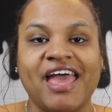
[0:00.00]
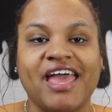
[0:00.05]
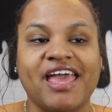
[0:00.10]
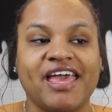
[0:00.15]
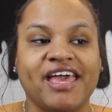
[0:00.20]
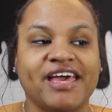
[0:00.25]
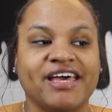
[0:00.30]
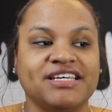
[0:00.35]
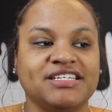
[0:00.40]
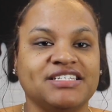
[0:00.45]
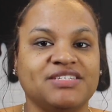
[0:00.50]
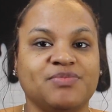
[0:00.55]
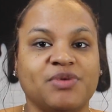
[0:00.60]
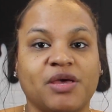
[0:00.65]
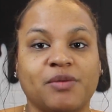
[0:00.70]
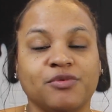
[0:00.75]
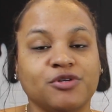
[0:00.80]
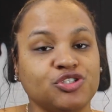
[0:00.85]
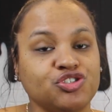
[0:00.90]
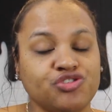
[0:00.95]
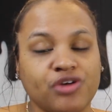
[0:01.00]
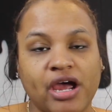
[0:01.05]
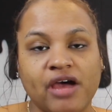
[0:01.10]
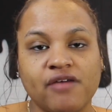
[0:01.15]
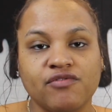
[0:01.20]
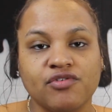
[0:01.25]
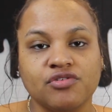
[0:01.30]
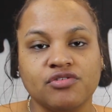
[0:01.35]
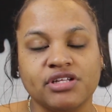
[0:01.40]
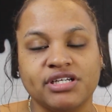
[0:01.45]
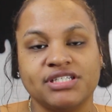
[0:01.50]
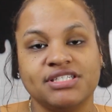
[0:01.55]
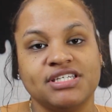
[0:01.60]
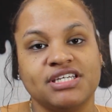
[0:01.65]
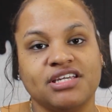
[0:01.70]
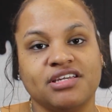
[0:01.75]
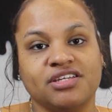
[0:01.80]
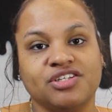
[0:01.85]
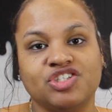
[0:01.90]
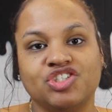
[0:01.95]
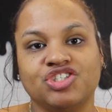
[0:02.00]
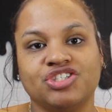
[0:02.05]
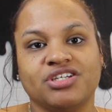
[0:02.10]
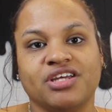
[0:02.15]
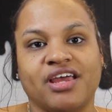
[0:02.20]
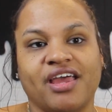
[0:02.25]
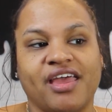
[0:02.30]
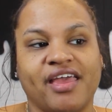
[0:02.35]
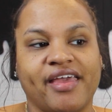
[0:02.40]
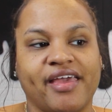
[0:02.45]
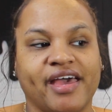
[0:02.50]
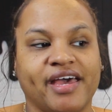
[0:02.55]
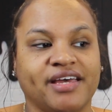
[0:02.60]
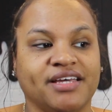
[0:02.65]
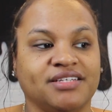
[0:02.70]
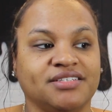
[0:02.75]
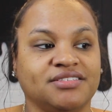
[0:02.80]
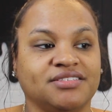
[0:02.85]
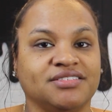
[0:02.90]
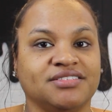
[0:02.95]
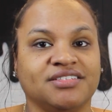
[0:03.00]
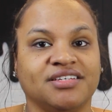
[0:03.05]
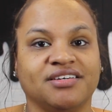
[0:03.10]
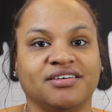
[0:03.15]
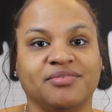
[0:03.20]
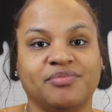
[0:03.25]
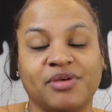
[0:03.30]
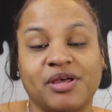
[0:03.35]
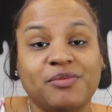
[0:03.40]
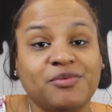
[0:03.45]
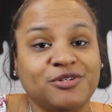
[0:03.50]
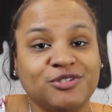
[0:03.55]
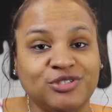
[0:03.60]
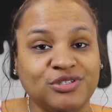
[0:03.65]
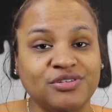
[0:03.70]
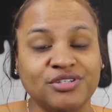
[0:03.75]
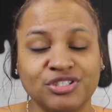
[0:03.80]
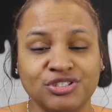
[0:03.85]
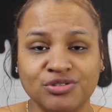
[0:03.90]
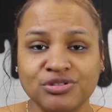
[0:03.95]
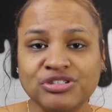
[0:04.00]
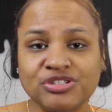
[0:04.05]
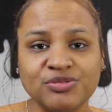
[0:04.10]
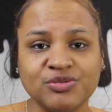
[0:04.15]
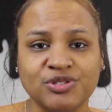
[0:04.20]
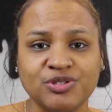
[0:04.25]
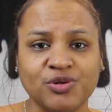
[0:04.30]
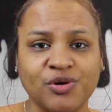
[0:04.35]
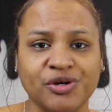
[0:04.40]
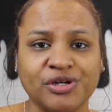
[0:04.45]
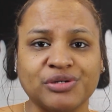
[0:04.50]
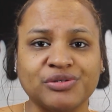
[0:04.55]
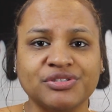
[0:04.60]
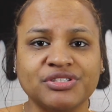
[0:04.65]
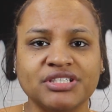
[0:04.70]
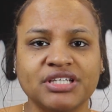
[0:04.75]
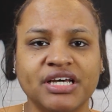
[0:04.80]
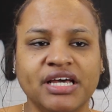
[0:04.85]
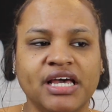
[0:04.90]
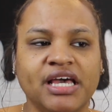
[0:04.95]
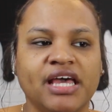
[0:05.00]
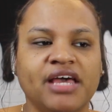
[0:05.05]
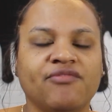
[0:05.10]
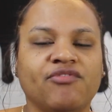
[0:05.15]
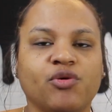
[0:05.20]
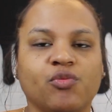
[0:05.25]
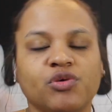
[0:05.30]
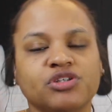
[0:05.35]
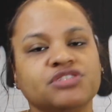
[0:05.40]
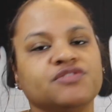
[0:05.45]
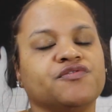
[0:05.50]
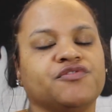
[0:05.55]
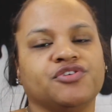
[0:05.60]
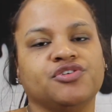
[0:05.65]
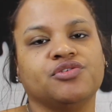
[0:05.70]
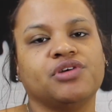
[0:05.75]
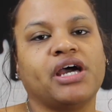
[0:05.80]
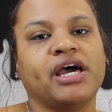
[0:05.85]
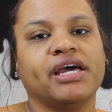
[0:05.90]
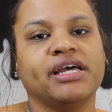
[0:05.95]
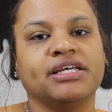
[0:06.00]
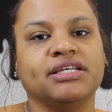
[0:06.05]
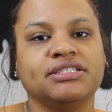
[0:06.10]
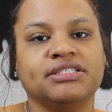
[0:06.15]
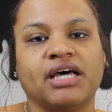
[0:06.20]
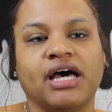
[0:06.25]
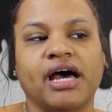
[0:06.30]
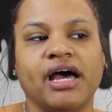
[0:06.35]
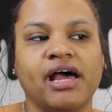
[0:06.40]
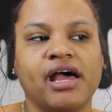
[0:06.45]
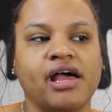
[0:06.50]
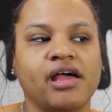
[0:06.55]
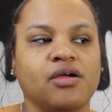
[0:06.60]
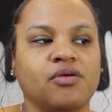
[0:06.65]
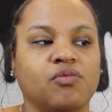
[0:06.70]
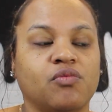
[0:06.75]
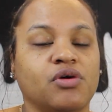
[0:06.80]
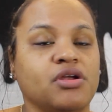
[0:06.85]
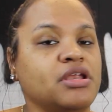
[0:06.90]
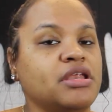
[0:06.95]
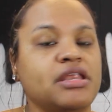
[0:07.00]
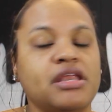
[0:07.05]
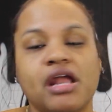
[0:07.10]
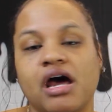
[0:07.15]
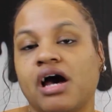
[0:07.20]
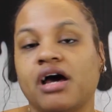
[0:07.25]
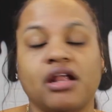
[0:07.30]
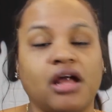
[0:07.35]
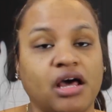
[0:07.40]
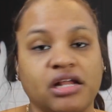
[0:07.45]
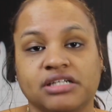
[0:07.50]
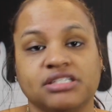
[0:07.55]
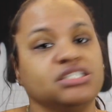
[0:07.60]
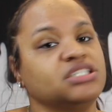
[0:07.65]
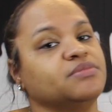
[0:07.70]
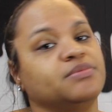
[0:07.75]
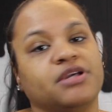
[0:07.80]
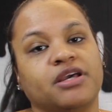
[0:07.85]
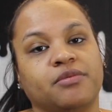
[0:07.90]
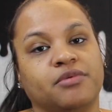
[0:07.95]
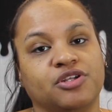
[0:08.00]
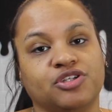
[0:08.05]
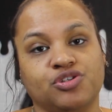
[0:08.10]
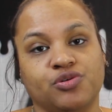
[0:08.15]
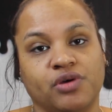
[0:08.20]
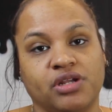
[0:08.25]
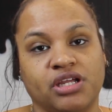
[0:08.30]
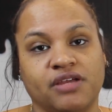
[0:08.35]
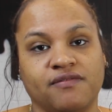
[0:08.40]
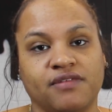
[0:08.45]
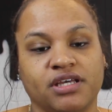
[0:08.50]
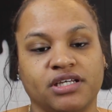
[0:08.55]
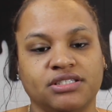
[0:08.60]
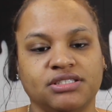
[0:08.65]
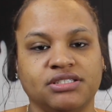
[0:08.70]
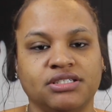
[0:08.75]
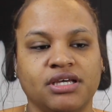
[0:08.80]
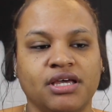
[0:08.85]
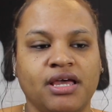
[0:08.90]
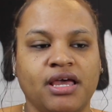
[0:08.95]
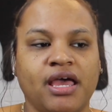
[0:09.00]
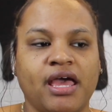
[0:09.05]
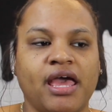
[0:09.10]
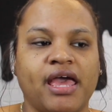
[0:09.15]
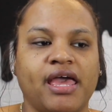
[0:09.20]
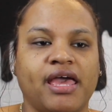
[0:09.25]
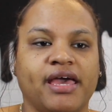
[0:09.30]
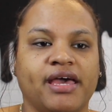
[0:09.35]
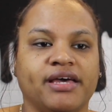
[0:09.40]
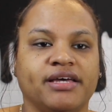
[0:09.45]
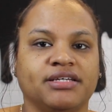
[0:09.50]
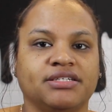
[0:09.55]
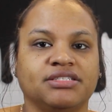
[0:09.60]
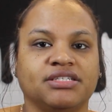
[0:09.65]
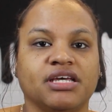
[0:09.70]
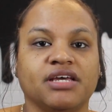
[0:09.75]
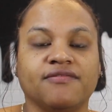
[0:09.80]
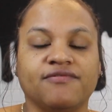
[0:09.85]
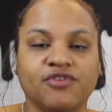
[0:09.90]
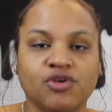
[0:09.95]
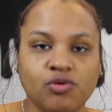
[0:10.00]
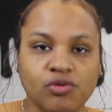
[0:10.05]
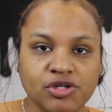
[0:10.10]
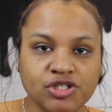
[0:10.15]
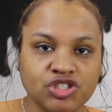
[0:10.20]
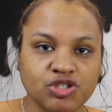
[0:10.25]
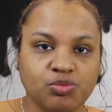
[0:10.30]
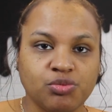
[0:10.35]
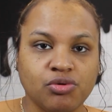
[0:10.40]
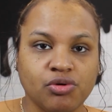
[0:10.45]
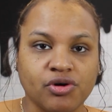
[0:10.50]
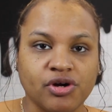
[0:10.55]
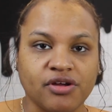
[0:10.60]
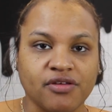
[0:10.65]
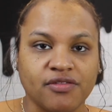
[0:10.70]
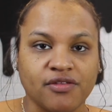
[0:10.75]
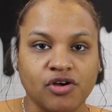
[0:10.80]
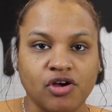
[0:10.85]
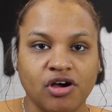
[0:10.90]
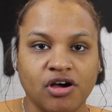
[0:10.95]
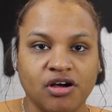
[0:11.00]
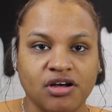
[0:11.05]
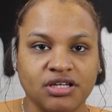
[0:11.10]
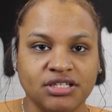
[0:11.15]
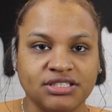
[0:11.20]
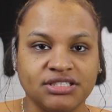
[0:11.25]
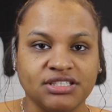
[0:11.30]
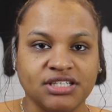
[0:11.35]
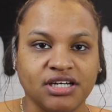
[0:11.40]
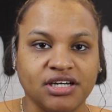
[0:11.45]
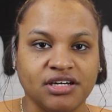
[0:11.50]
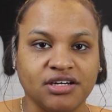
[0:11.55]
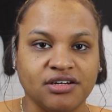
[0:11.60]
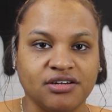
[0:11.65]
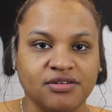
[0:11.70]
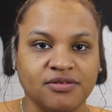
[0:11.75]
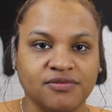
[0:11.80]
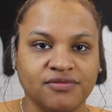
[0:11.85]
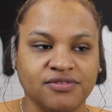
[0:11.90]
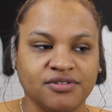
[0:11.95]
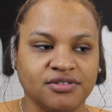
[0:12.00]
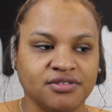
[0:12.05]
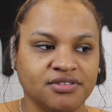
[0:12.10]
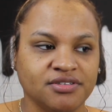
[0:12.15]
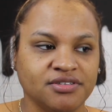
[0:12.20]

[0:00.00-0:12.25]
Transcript: and be able to travel and teach and be able to do these YouTube tutorials. If it wasn't for you guys, I would not honestly be able to do any of this. And if you want to support the cause of